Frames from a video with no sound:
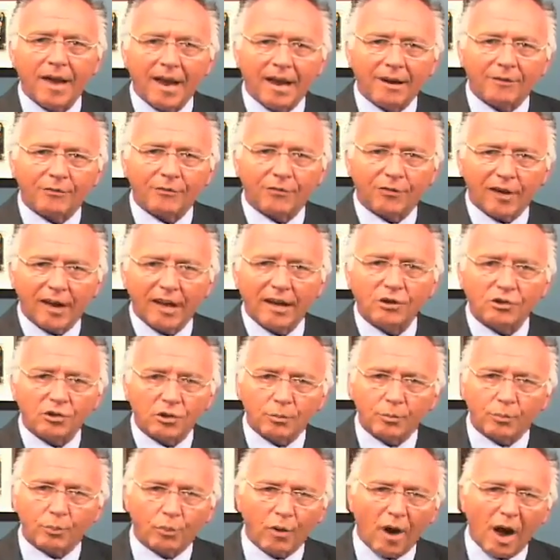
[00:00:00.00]

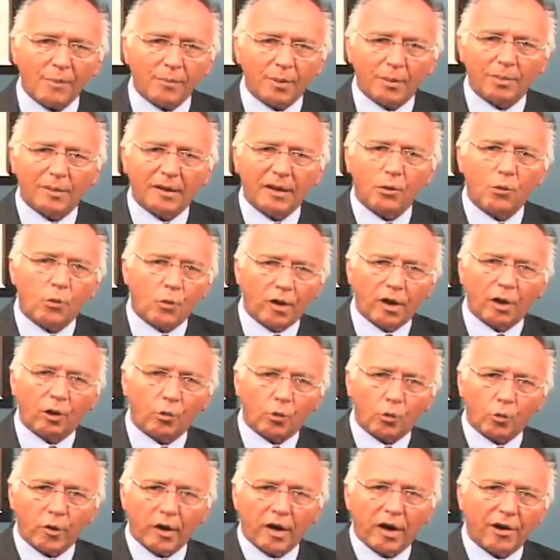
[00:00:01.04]
inflation probably will
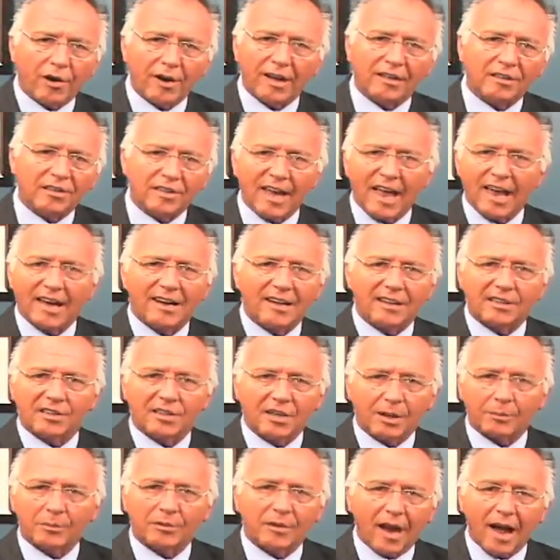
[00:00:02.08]
rear its head at
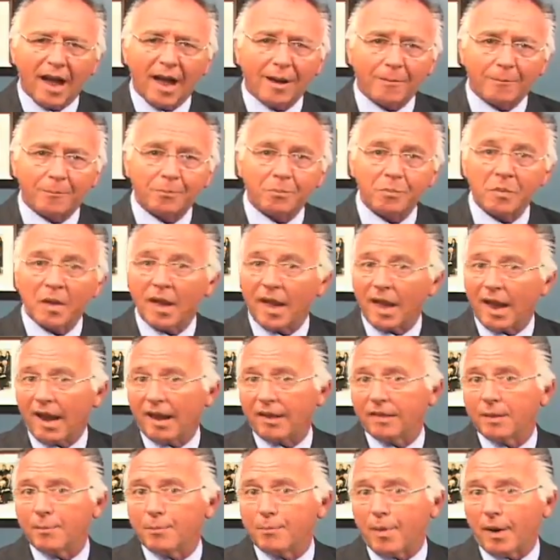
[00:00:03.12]
some time,
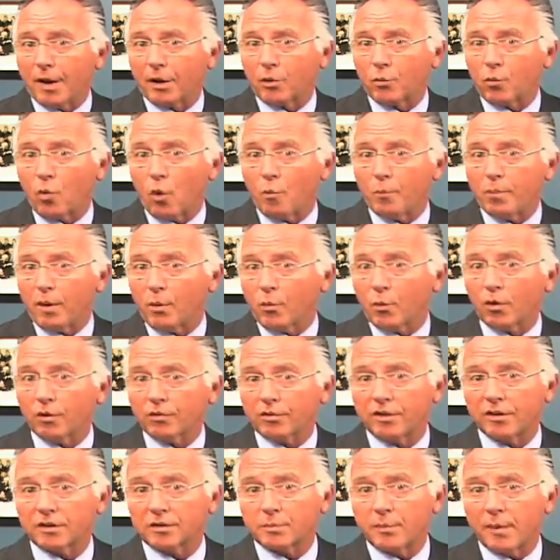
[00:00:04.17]
and the buck won't be
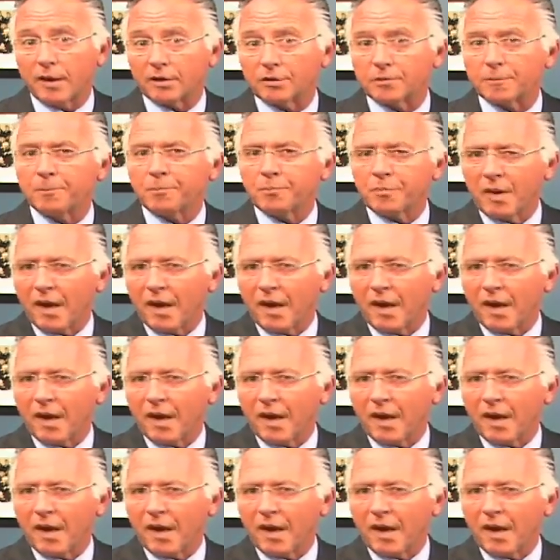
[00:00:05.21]
worth this much.